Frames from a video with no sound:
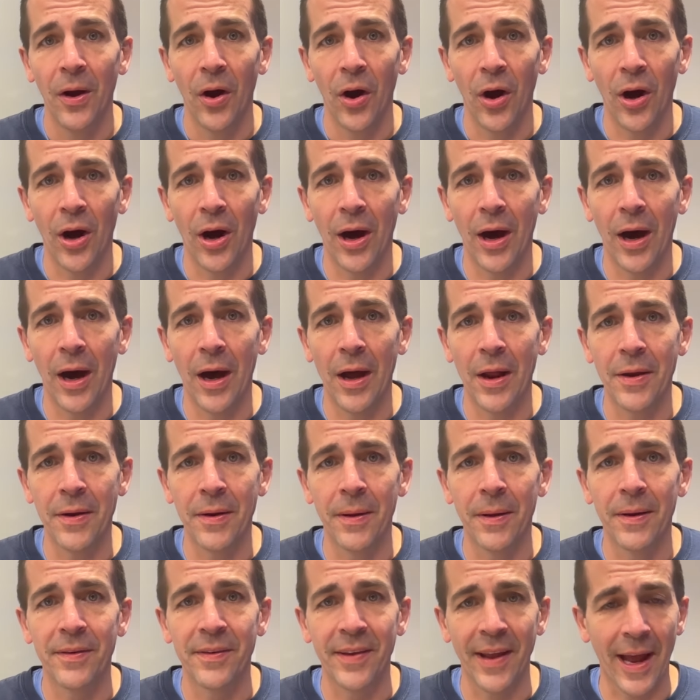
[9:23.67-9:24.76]
on
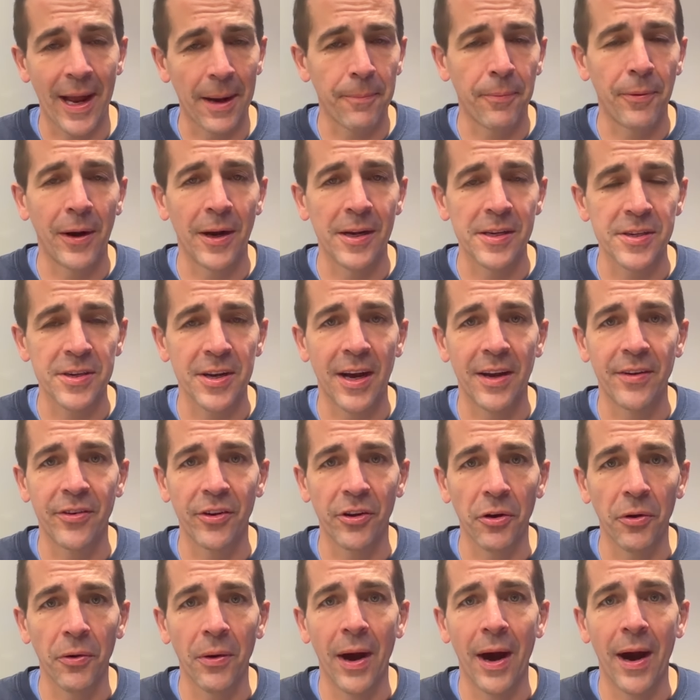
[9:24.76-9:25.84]
Dak Prescott to go